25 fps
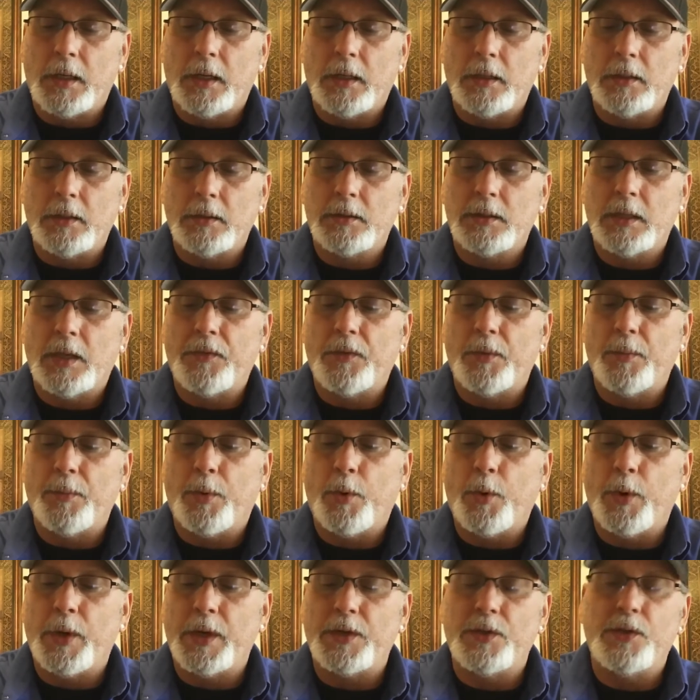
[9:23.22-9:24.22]

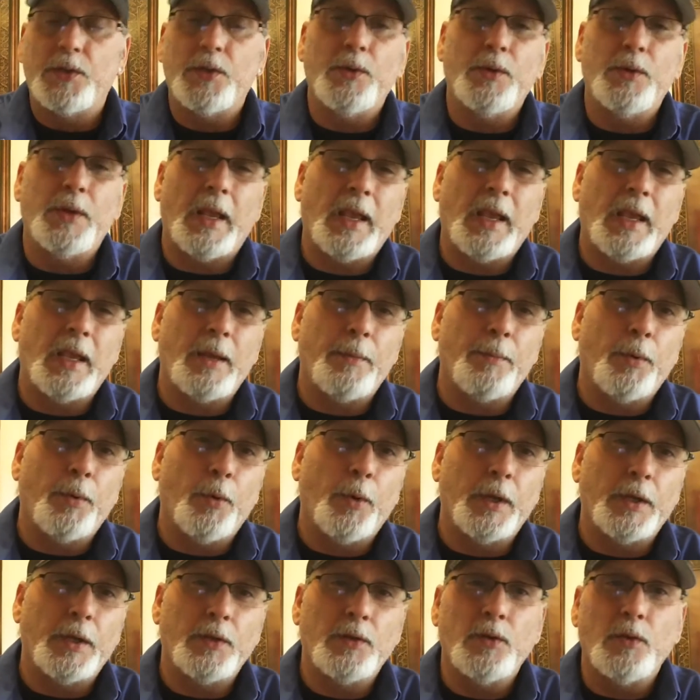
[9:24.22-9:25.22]
7.2 to
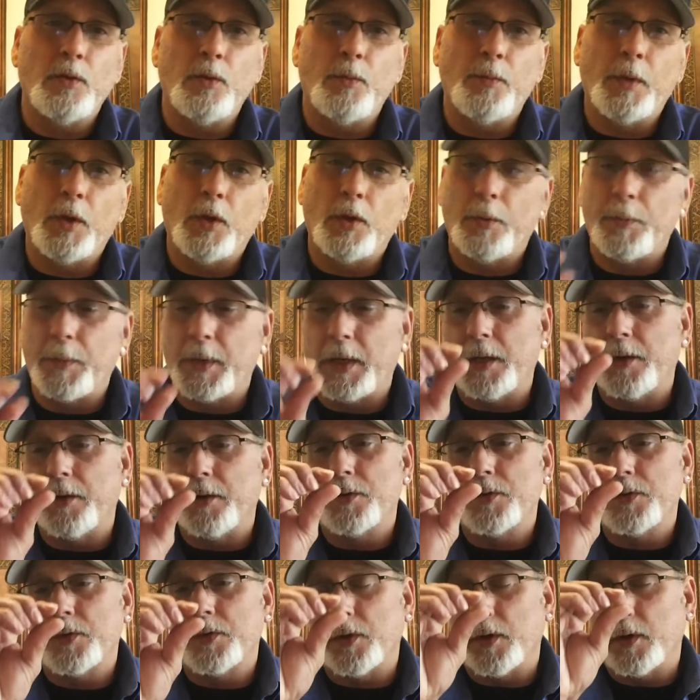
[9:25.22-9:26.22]
8.2
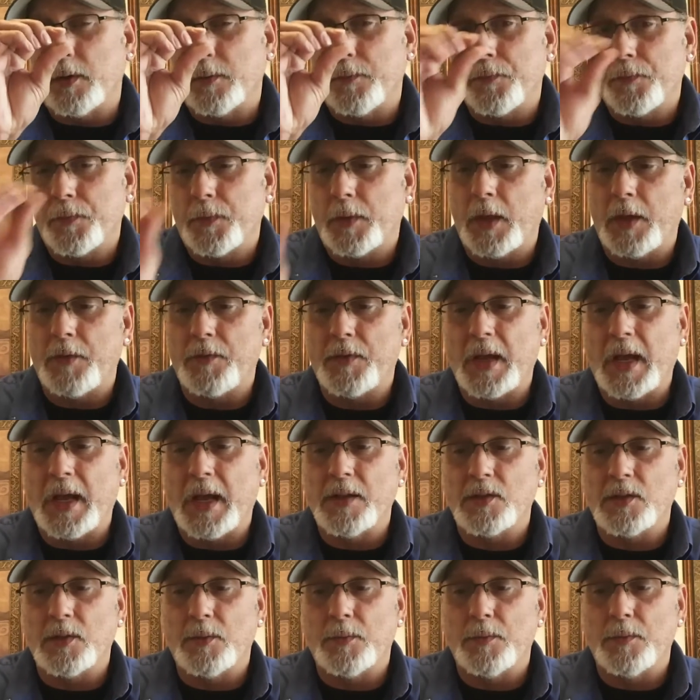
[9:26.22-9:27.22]
millimeters, so they've
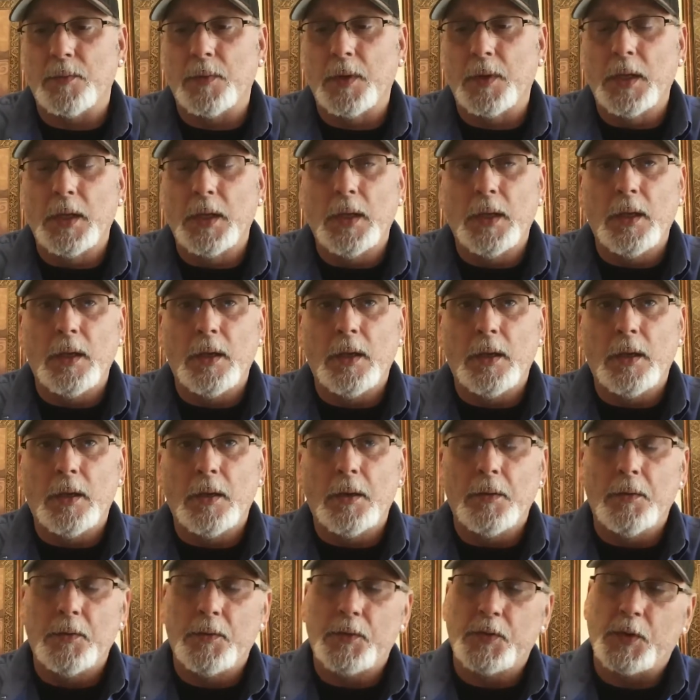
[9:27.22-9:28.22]
got
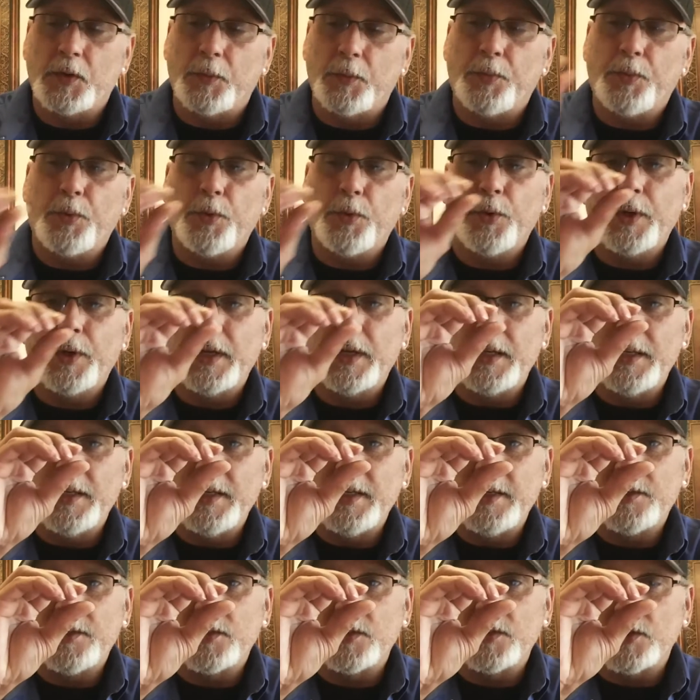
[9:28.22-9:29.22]
some pretty
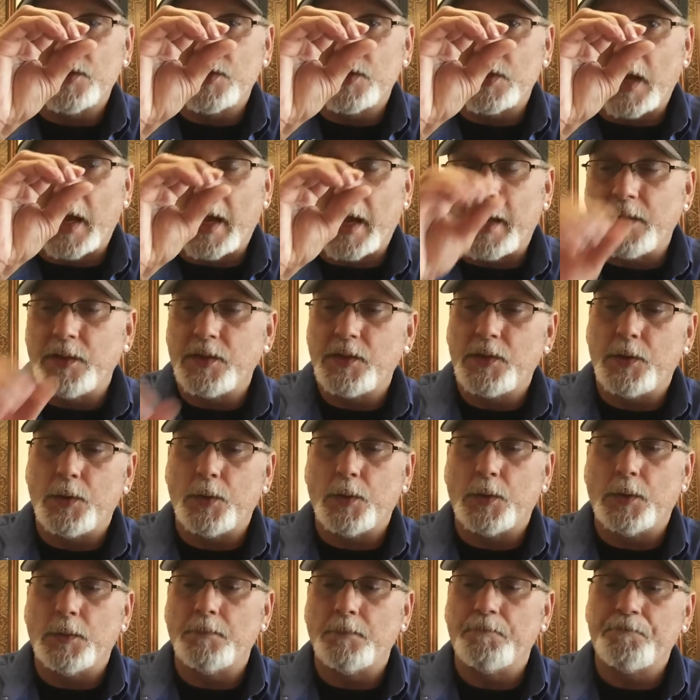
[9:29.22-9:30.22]
decent size
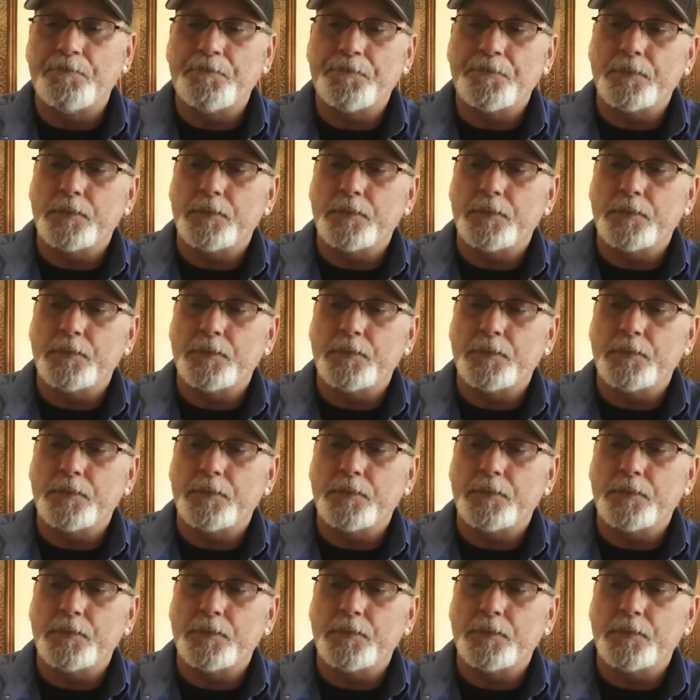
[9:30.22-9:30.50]
to them.